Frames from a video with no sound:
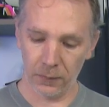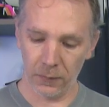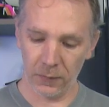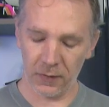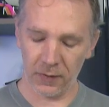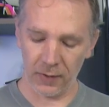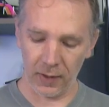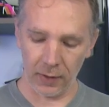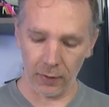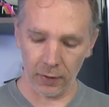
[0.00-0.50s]

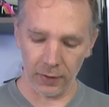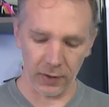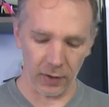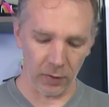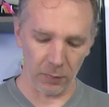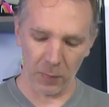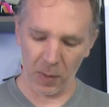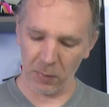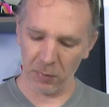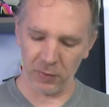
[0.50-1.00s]
thing on
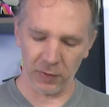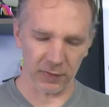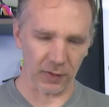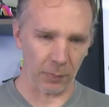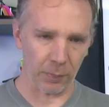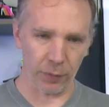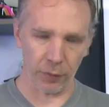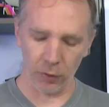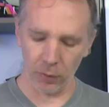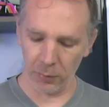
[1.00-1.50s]
here maybe just a
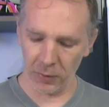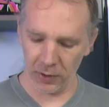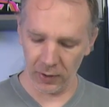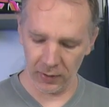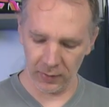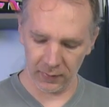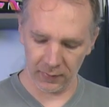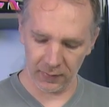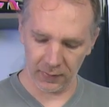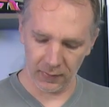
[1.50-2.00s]

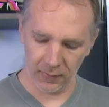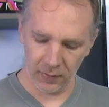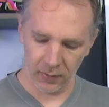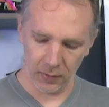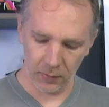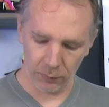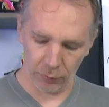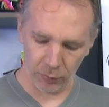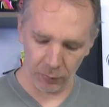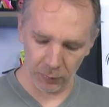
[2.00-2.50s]
permanent
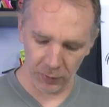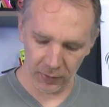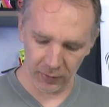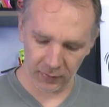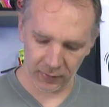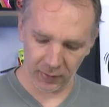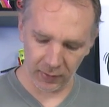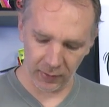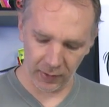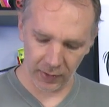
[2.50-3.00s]

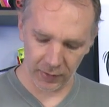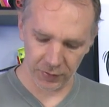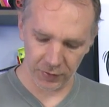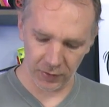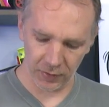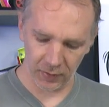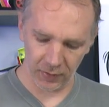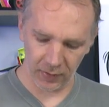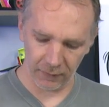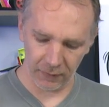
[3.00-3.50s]

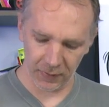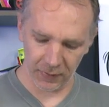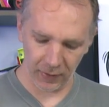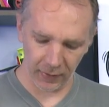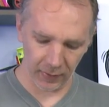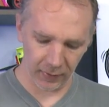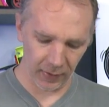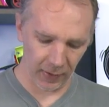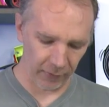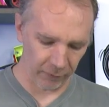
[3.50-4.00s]
connection and everything,
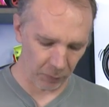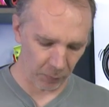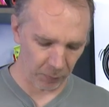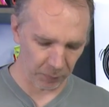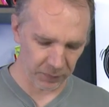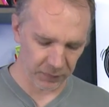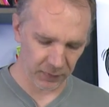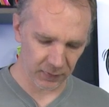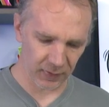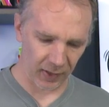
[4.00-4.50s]
and have them
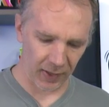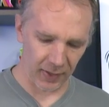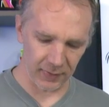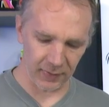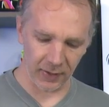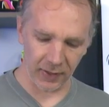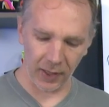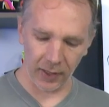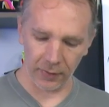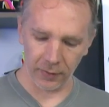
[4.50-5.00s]
tied
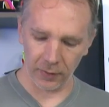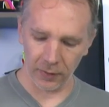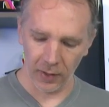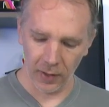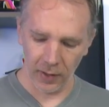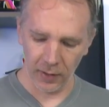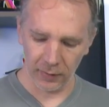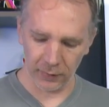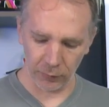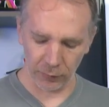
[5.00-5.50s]
together
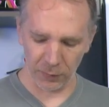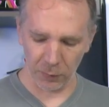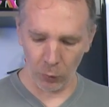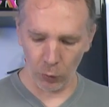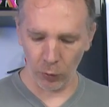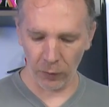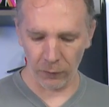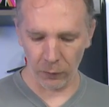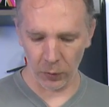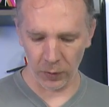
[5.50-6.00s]
so it's
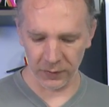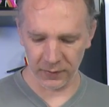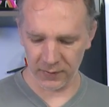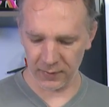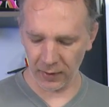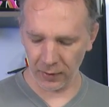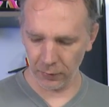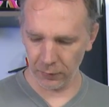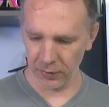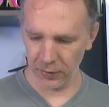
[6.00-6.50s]
more of one
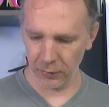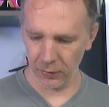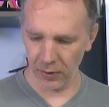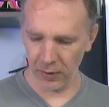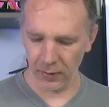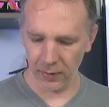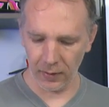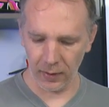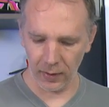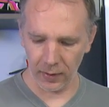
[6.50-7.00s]
single
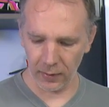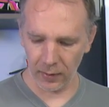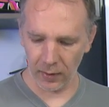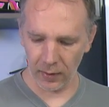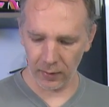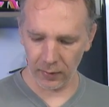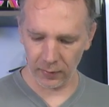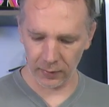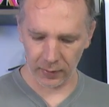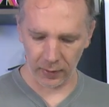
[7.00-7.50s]
unit, and
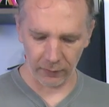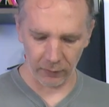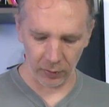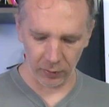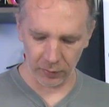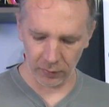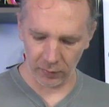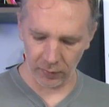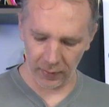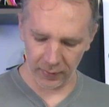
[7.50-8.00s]
kind of a
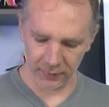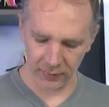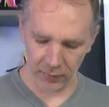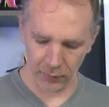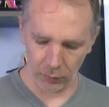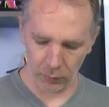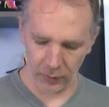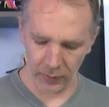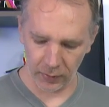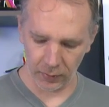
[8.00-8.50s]
little less
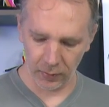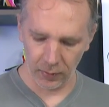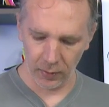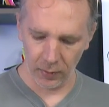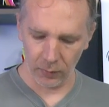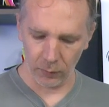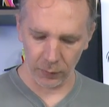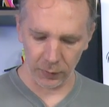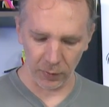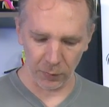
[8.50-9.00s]
annoying
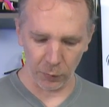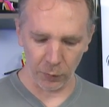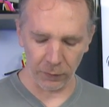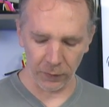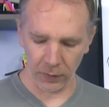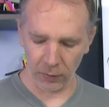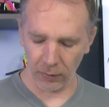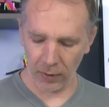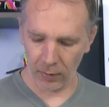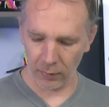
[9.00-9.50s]
when you're
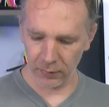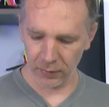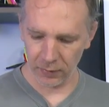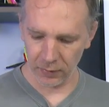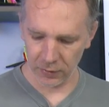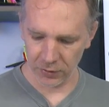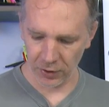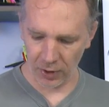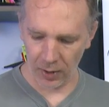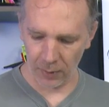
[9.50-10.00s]
moving around in
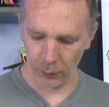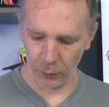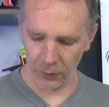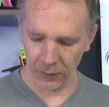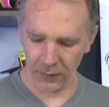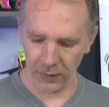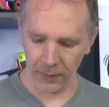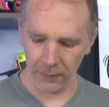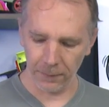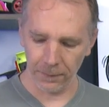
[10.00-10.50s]
the shop
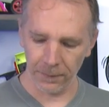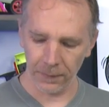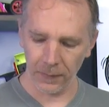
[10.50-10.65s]
with it.